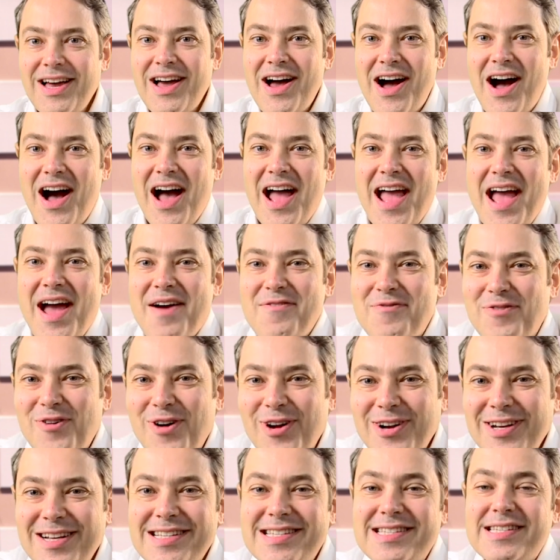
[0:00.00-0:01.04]
Hi
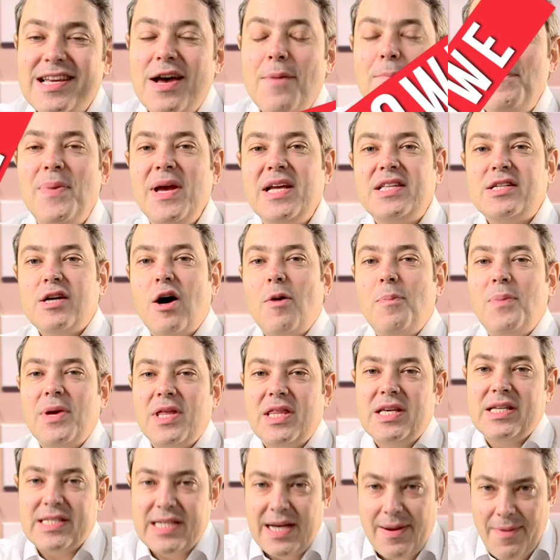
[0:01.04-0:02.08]
everyone. So a big topic
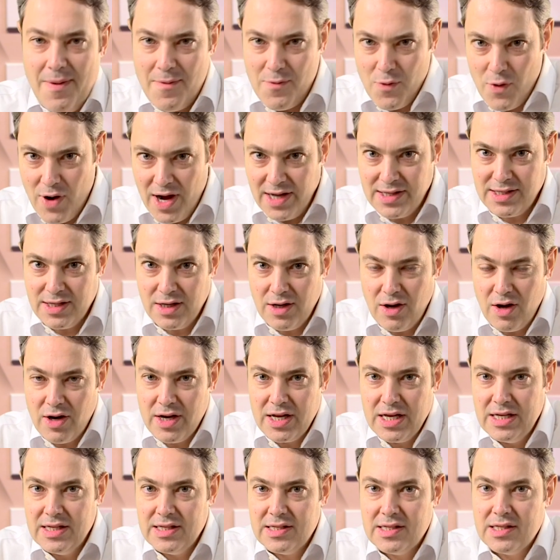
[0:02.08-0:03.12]
that's come up quite a
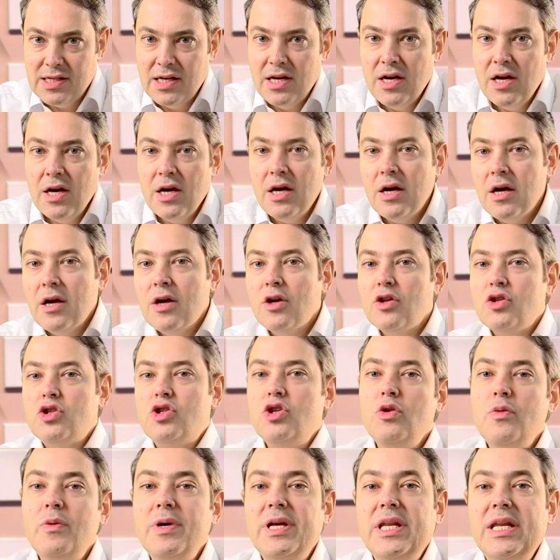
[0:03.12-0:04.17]
lot is,
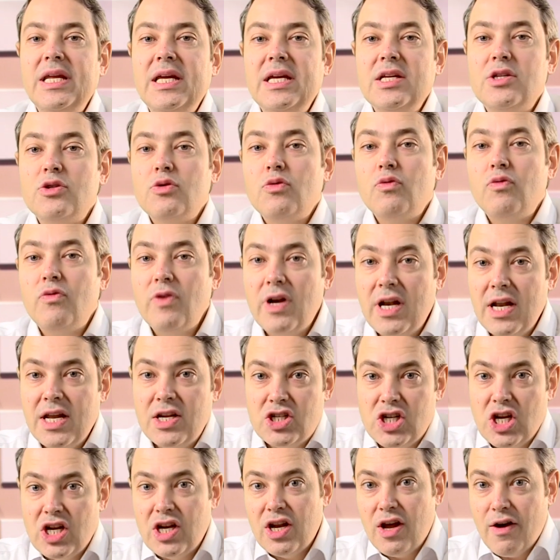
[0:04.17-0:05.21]
do we need
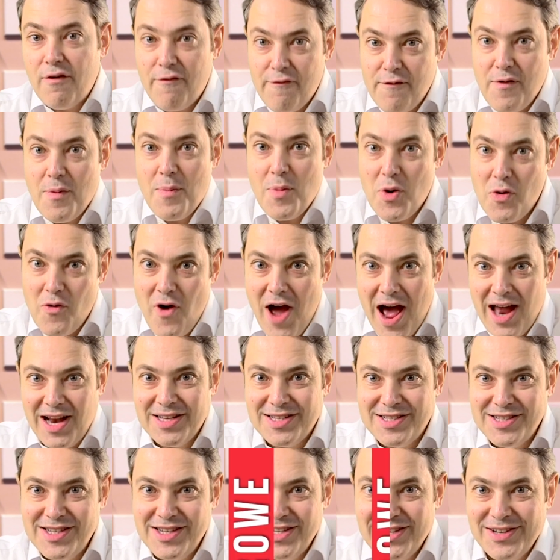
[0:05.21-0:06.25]
religion for
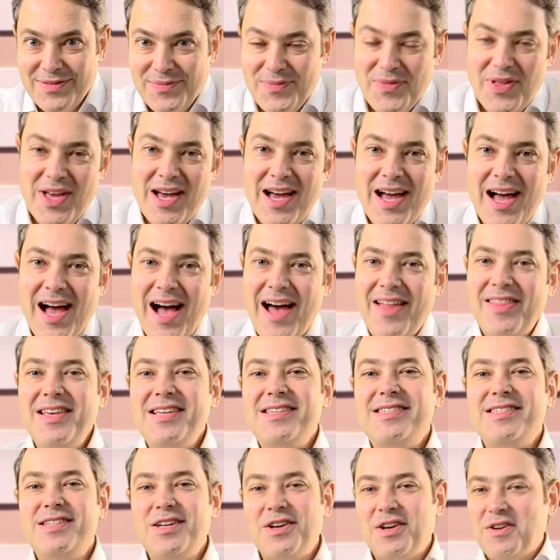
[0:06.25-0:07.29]
morality? And
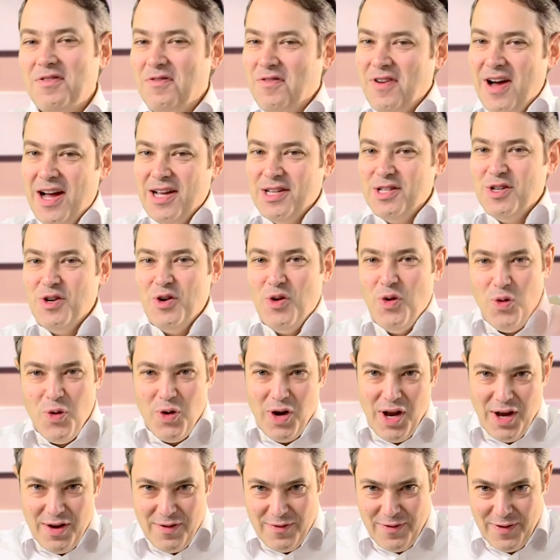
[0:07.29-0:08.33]
this you can find
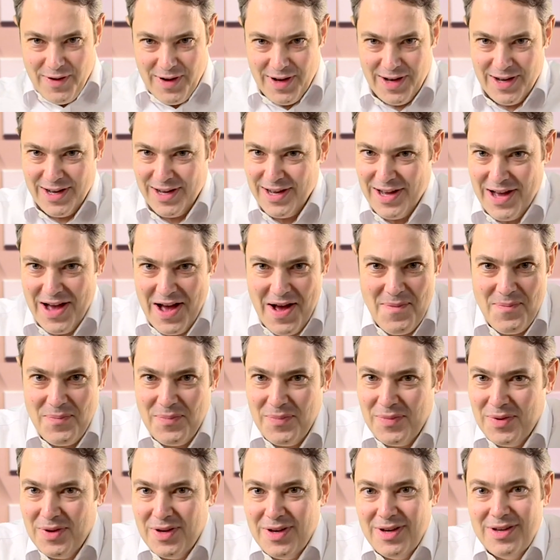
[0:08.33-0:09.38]
all over
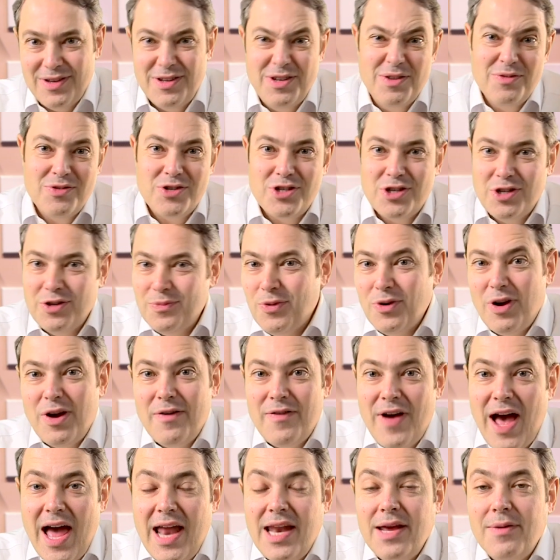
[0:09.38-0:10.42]
YouTube, all
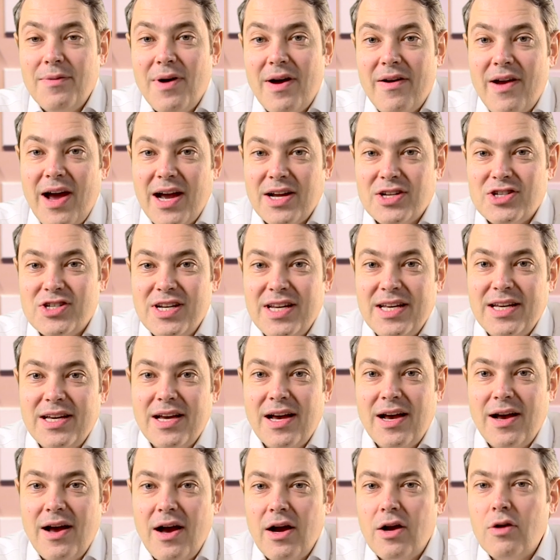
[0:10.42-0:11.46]
over anywhere actually.
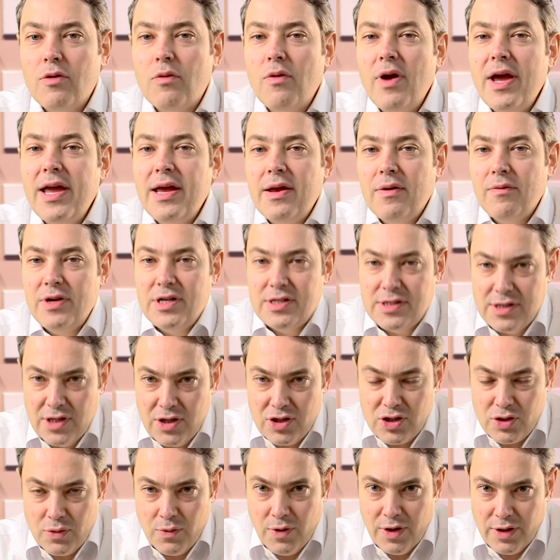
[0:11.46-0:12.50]
A great
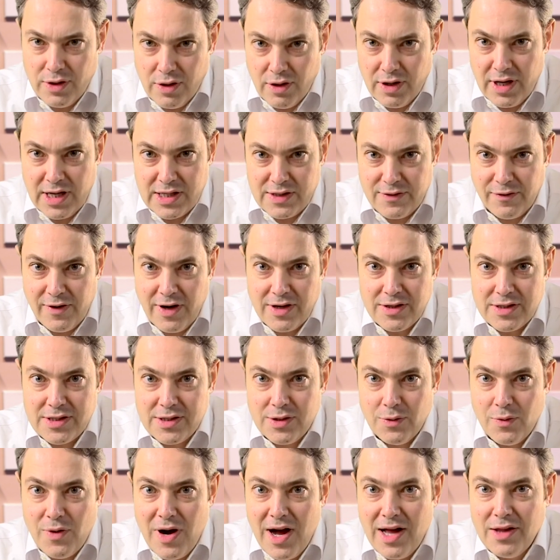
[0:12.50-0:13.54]
researcher worth looking at is Frans
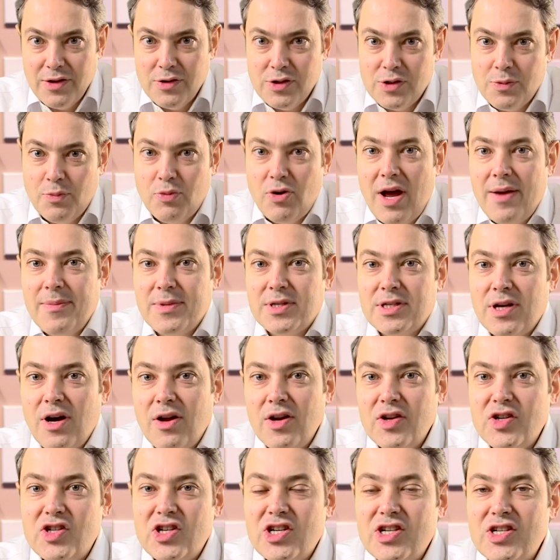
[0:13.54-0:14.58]
de Waal, who's a
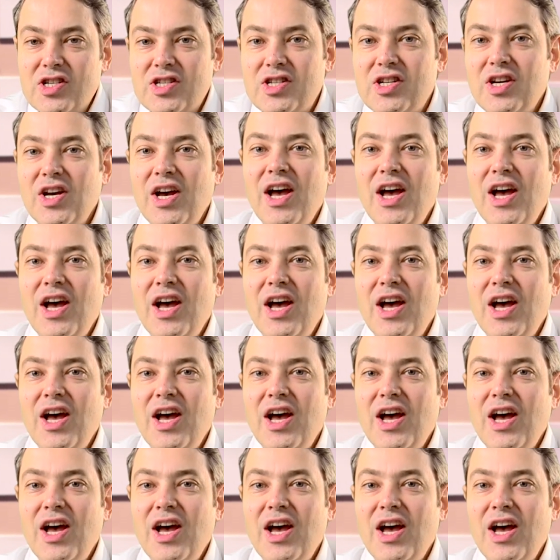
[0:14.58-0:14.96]
primatologist.